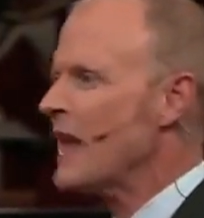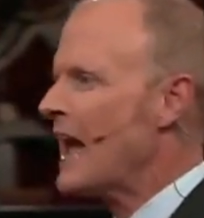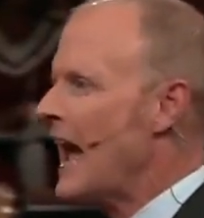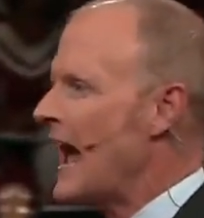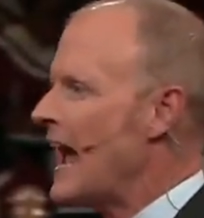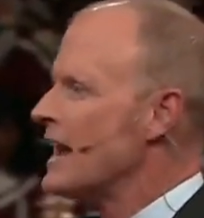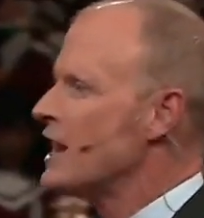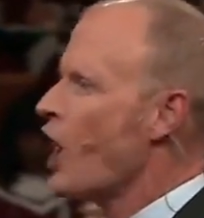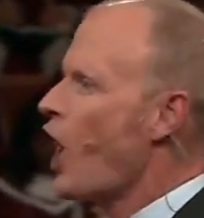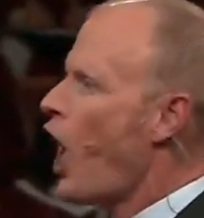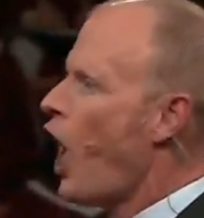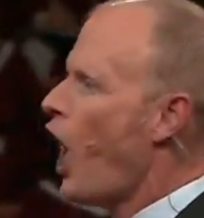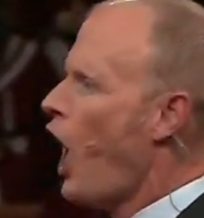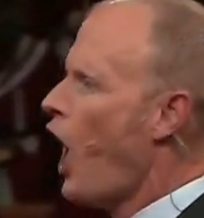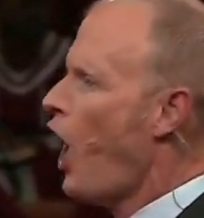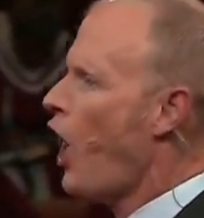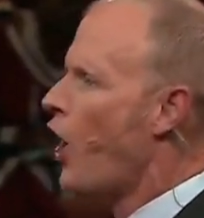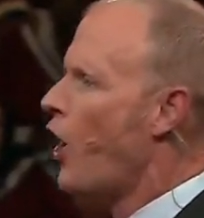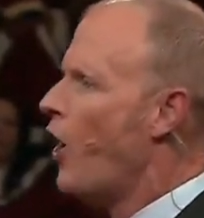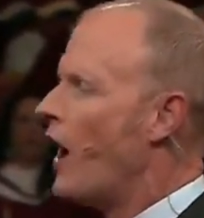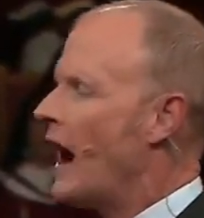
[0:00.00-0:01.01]
and
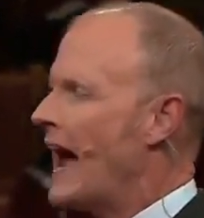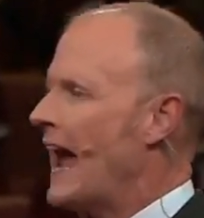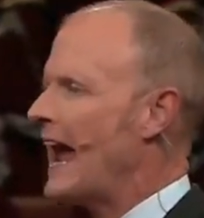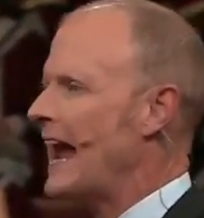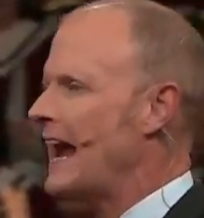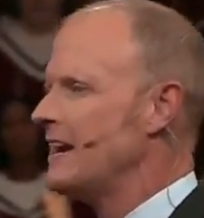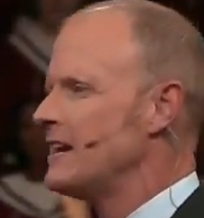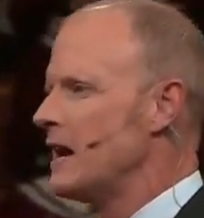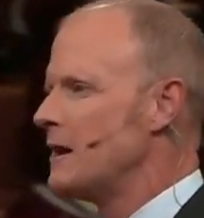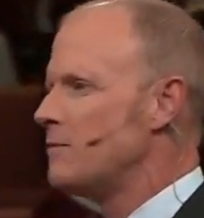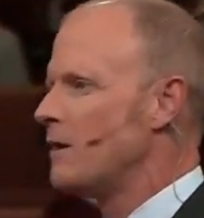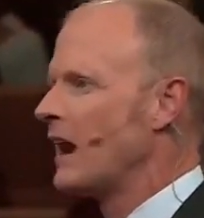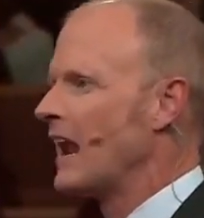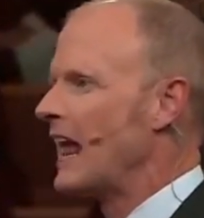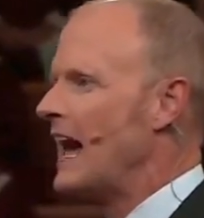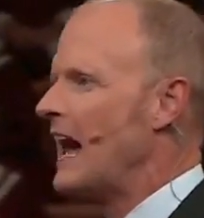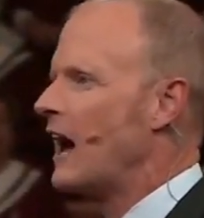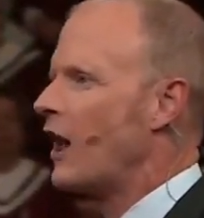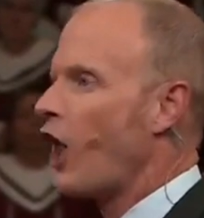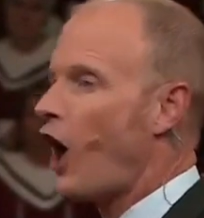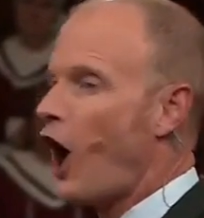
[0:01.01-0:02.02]
all,
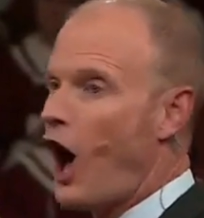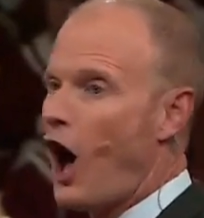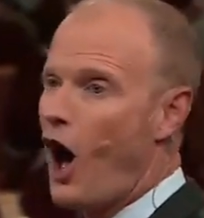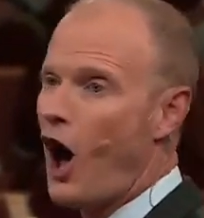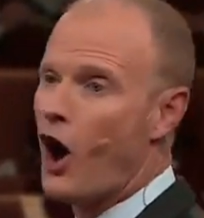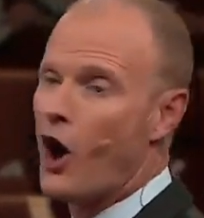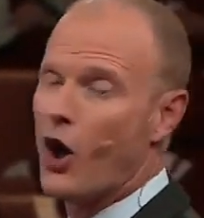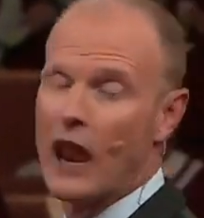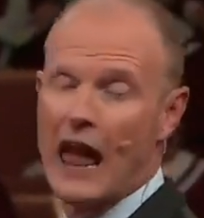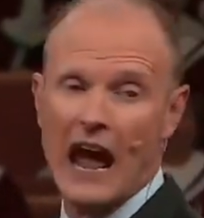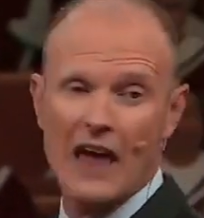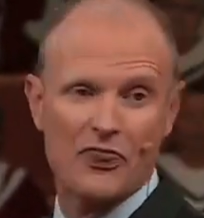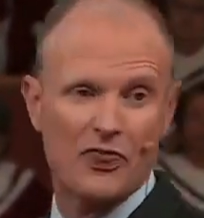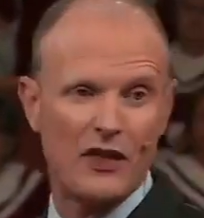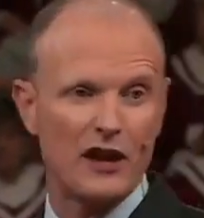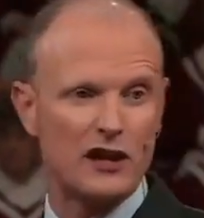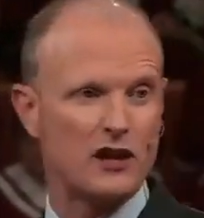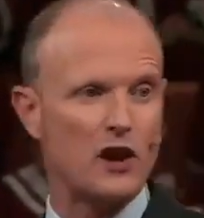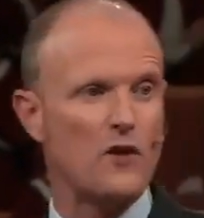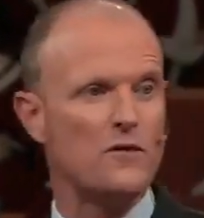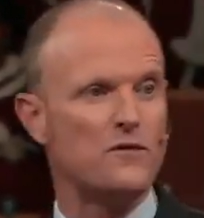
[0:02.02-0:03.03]
A-double-L, all, I
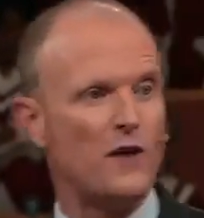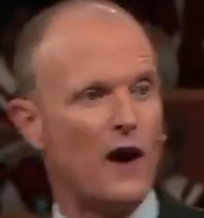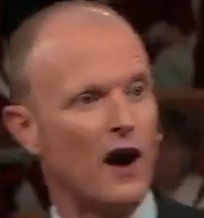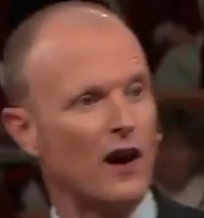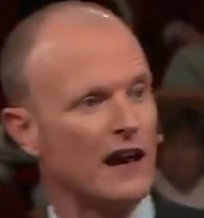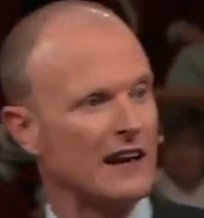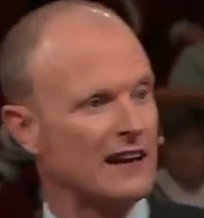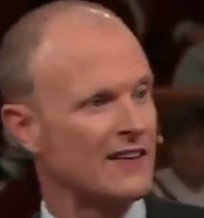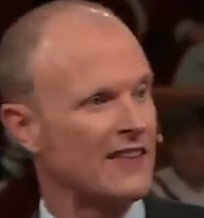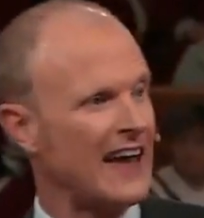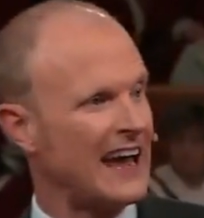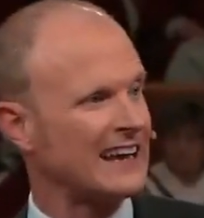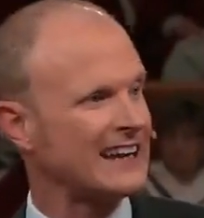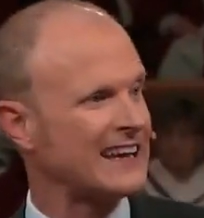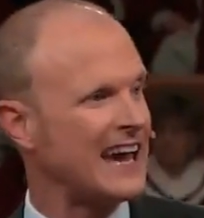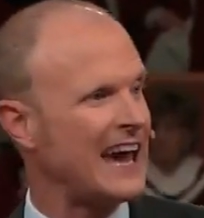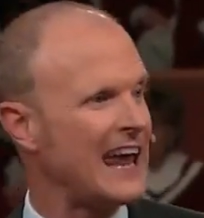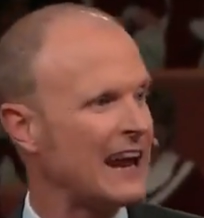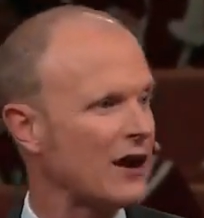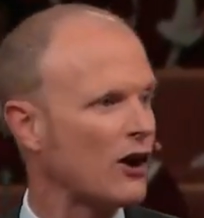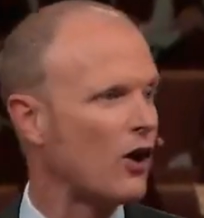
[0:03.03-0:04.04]
think you fall into that
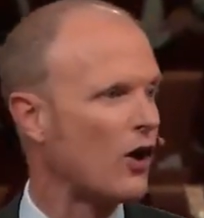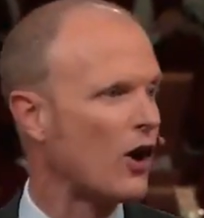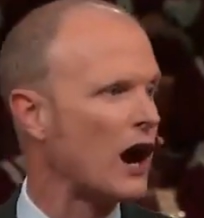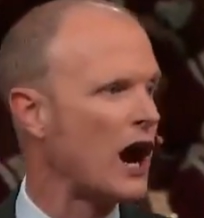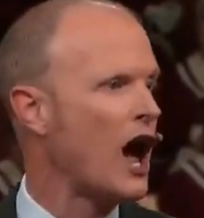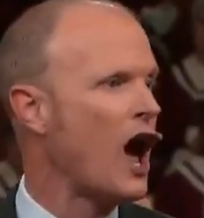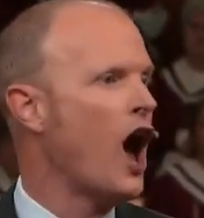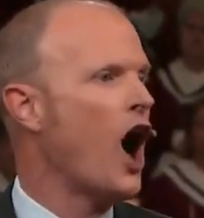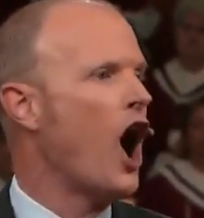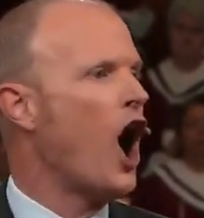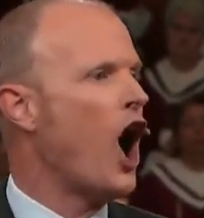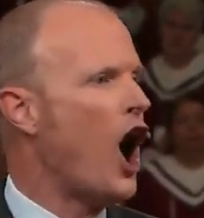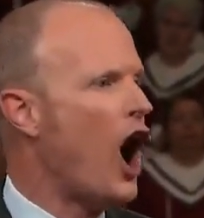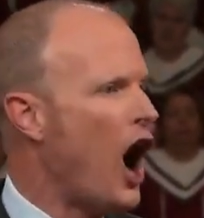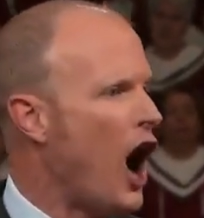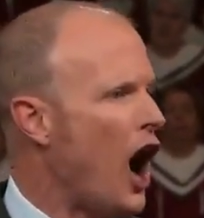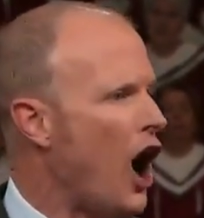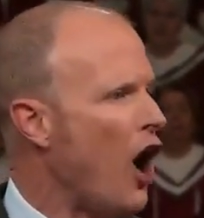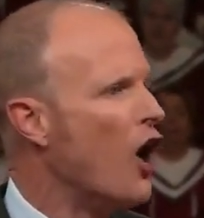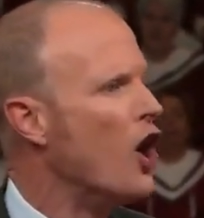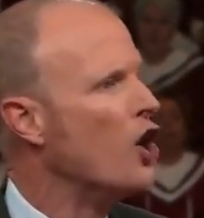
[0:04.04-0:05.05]
category,
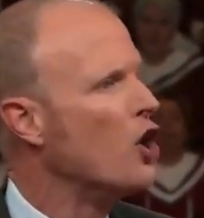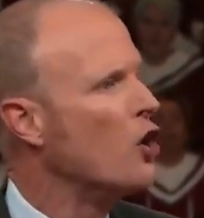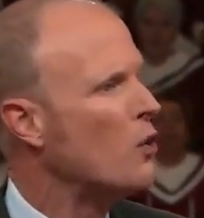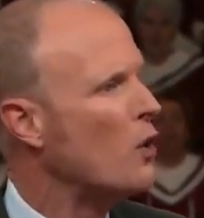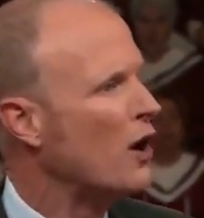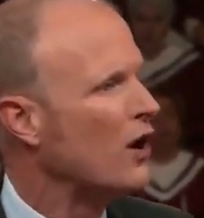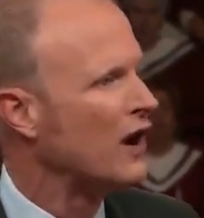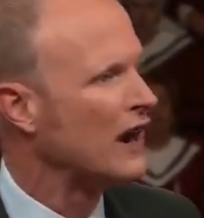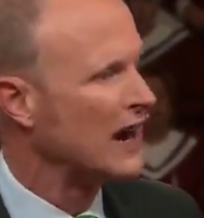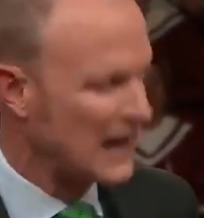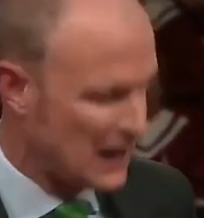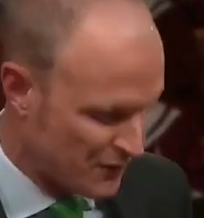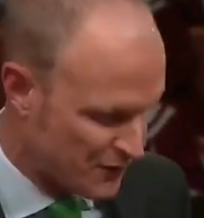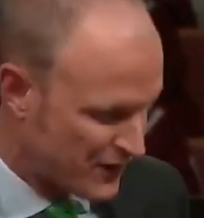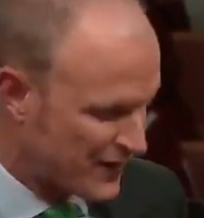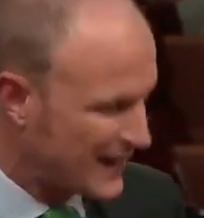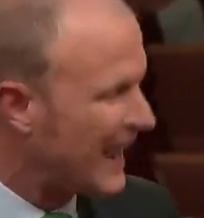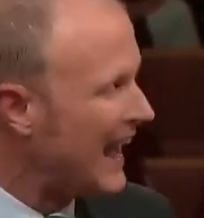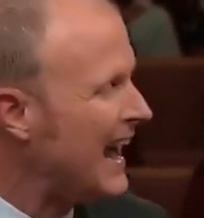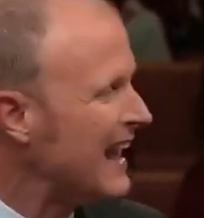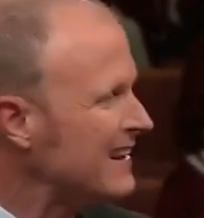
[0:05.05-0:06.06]
all who will live
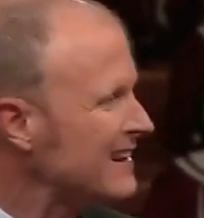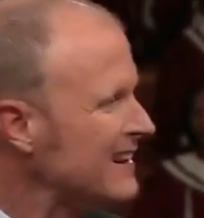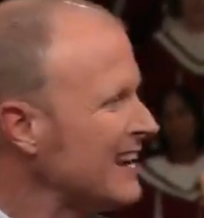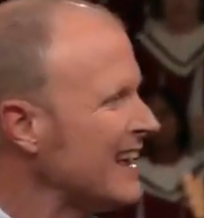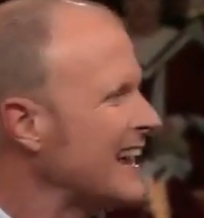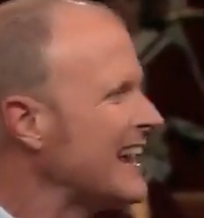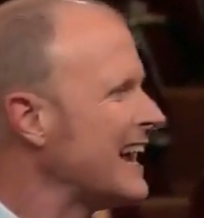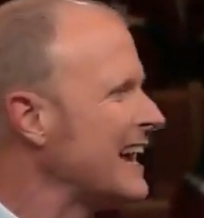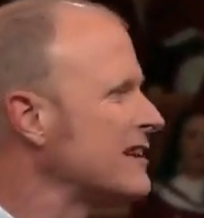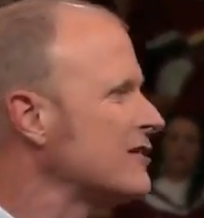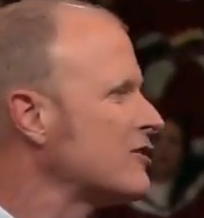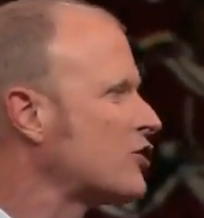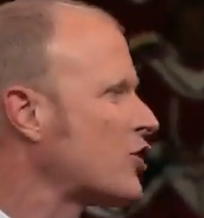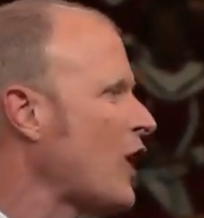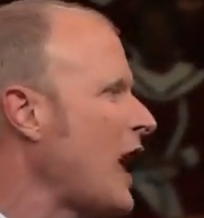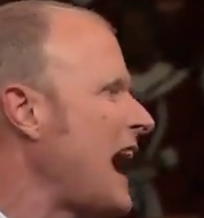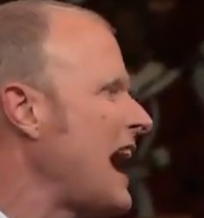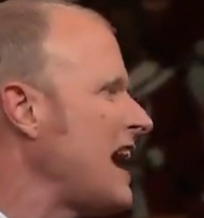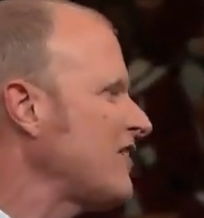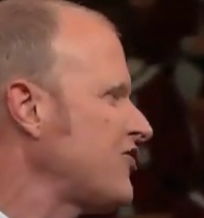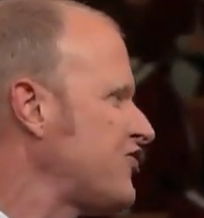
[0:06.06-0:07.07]
godly in
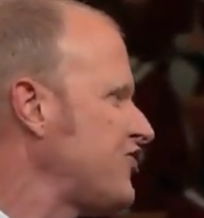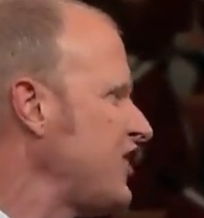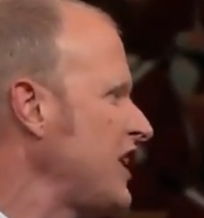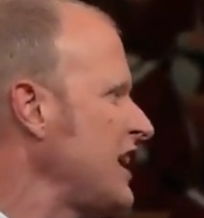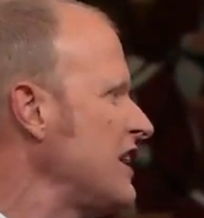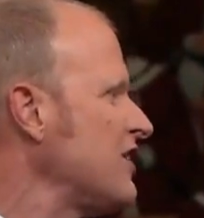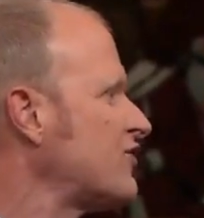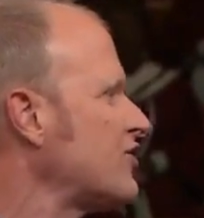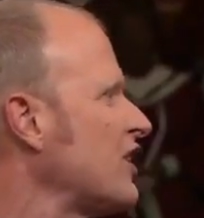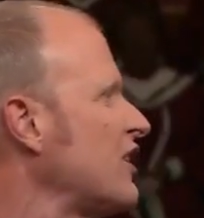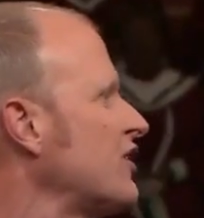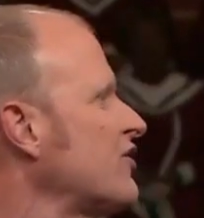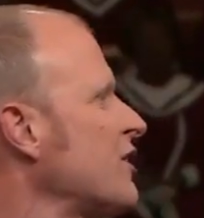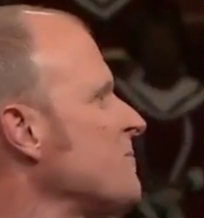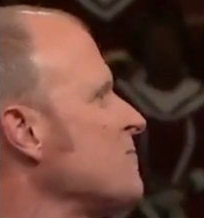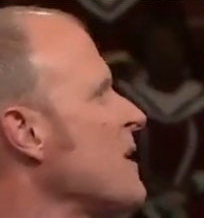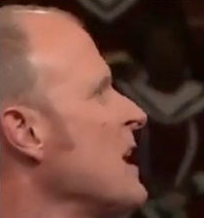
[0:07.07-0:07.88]
Christ Jesus